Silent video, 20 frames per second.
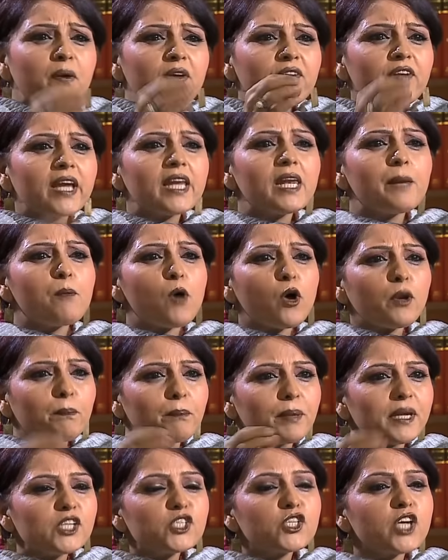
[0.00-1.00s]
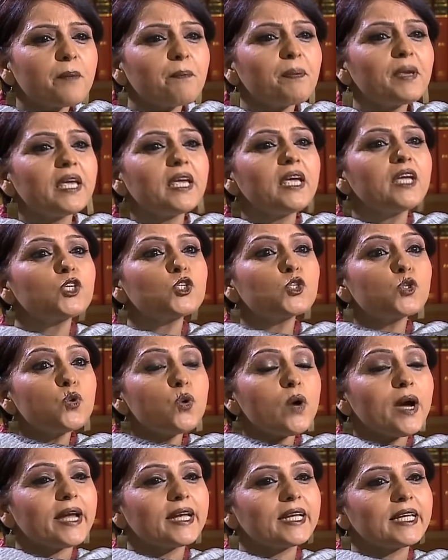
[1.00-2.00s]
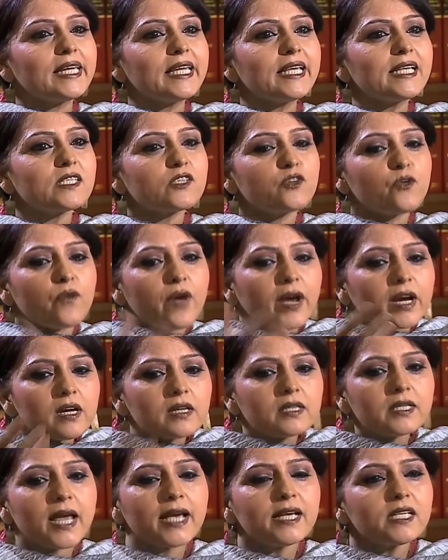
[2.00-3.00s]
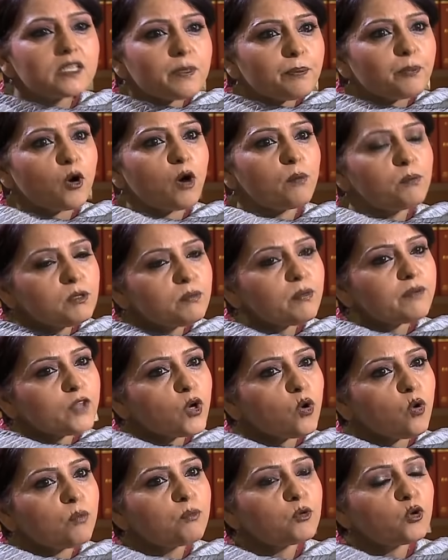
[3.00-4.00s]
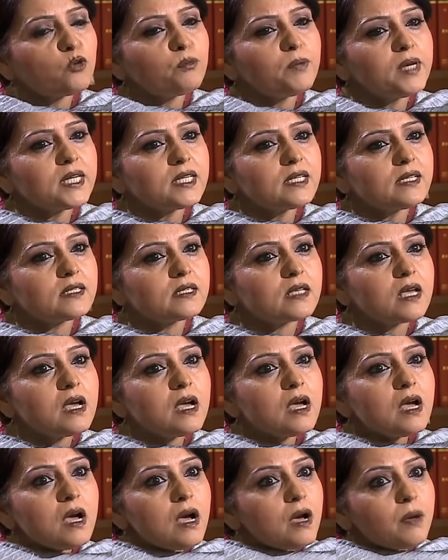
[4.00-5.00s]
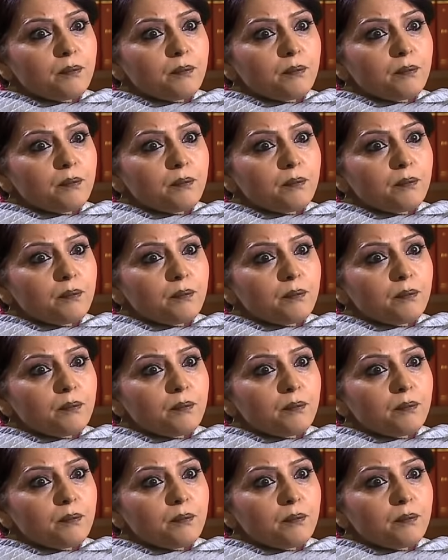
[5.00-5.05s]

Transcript: prevail upon I BJP would, would, to at least recognize the problem of the homegrown militants. That's